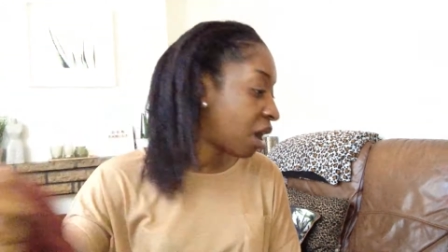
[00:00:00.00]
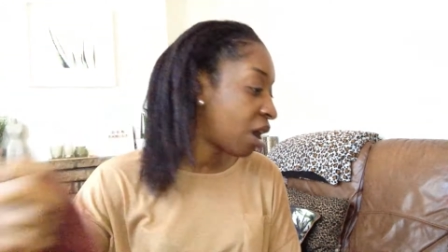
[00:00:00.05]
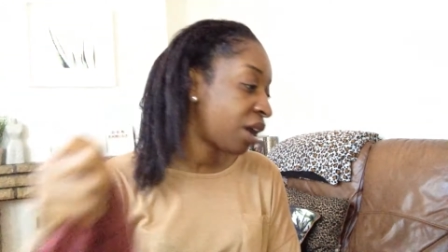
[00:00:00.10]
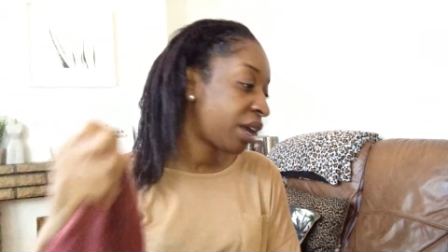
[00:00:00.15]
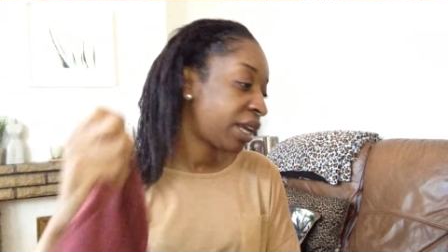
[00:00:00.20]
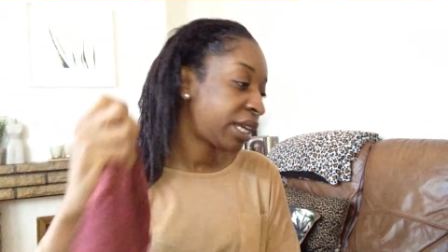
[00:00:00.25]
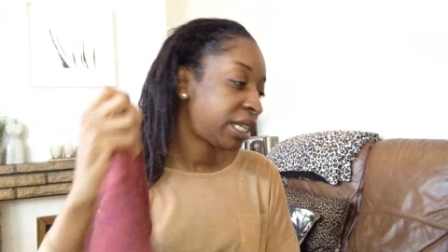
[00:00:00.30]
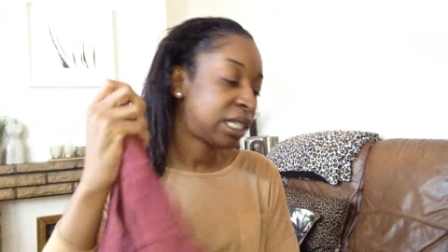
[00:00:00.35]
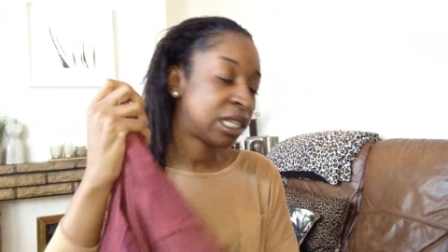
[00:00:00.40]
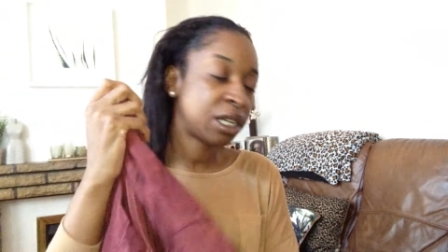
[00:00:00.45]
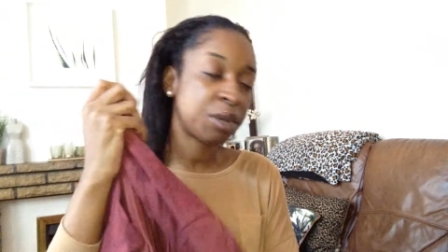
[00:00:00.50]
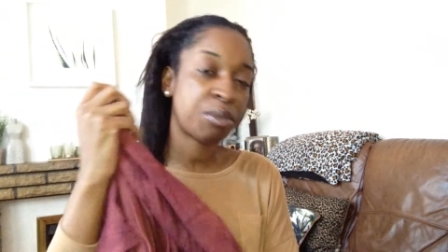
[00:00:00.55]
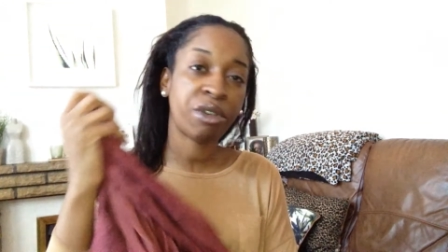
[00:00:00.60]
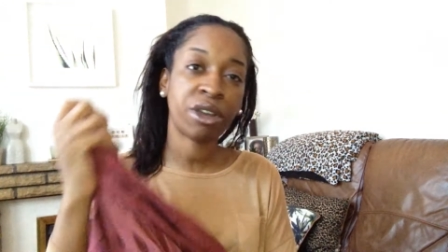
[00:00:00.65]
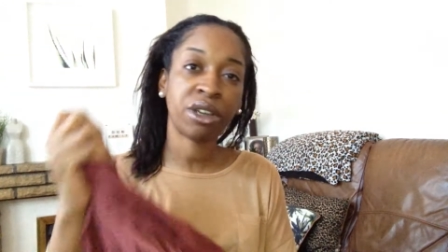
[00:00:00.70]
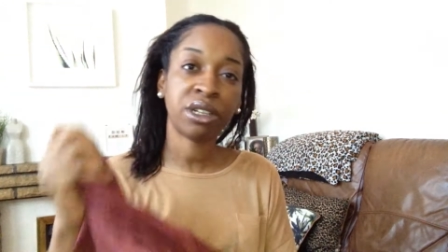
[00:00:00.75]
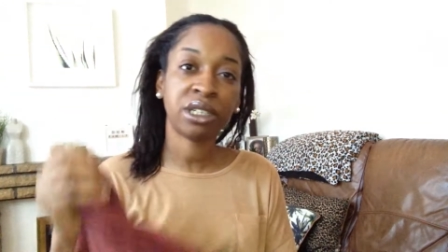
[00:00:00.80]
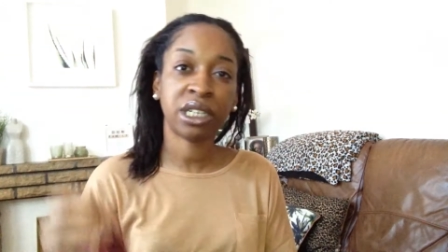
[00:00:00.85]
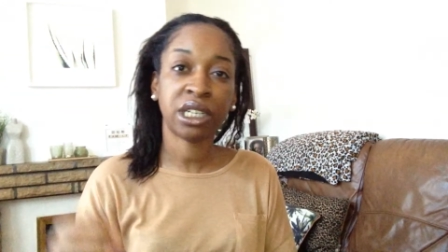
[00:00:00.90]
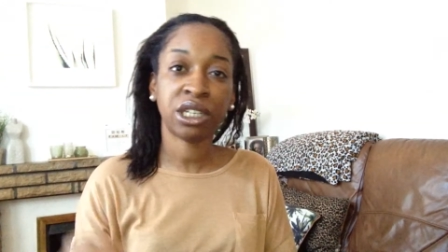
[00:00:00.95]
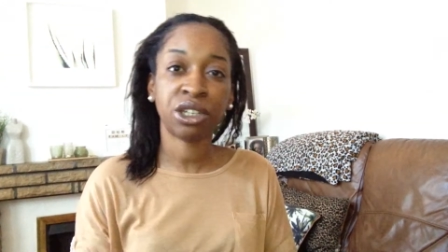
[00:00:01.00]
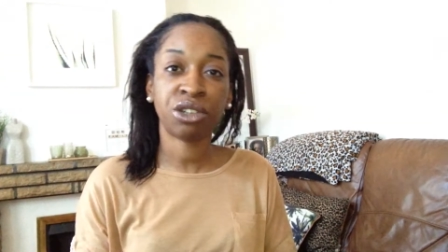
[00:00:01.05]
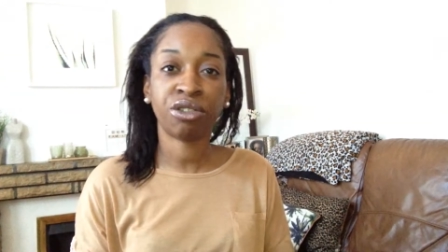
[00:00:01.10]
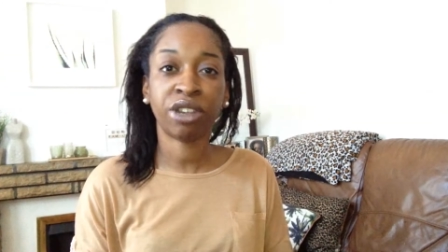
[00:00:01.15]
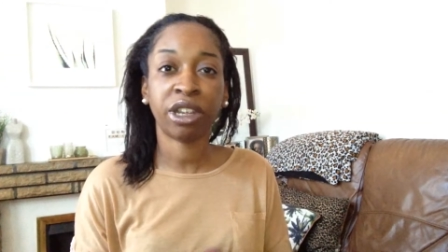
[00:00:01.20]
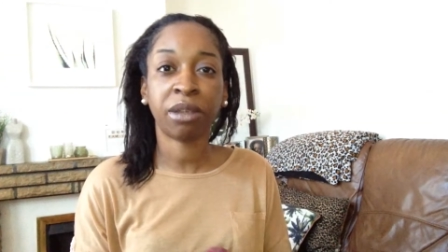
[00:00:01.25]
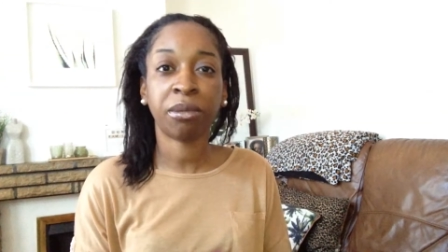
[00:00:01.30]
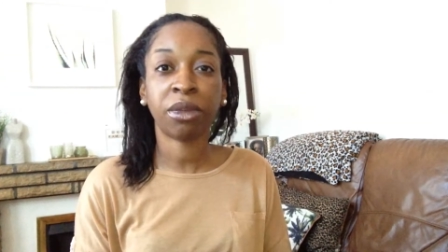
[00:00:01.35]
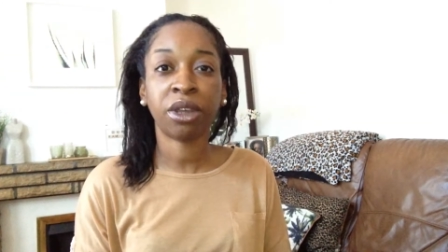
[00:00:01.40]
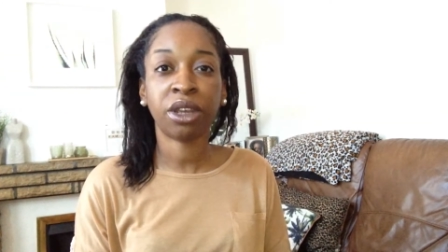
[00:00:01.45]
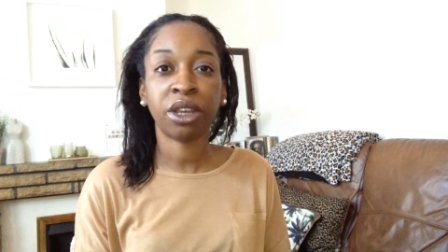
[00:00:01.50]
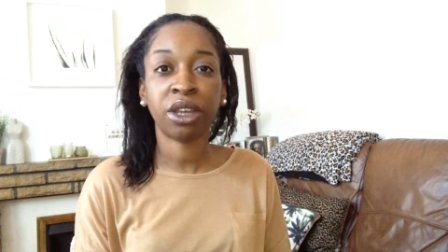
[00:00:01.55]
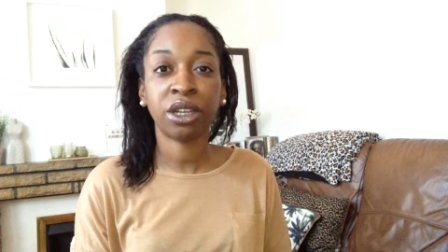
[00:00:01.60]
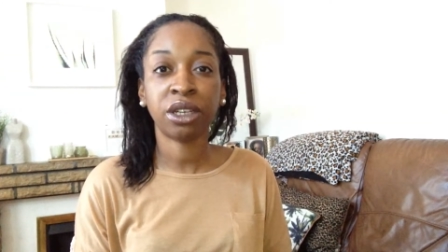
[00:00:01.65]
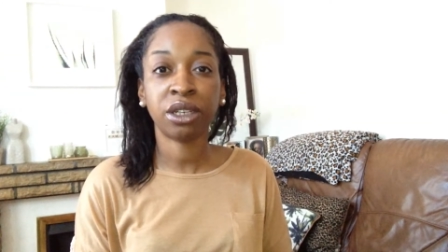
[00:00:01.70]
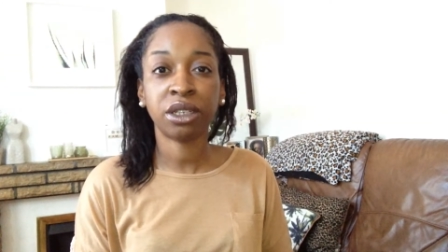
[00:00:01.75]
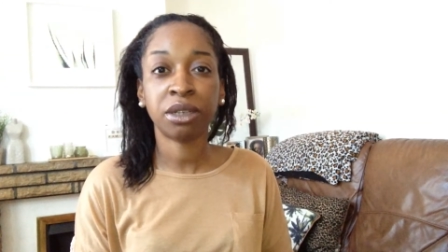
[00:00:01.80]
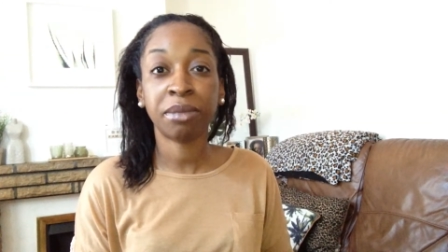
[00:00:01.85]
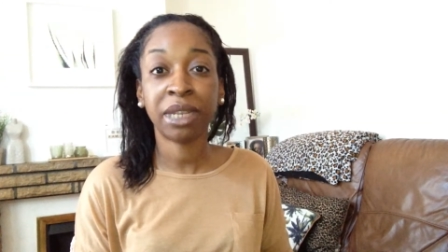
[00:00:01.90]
I did a protein treatment,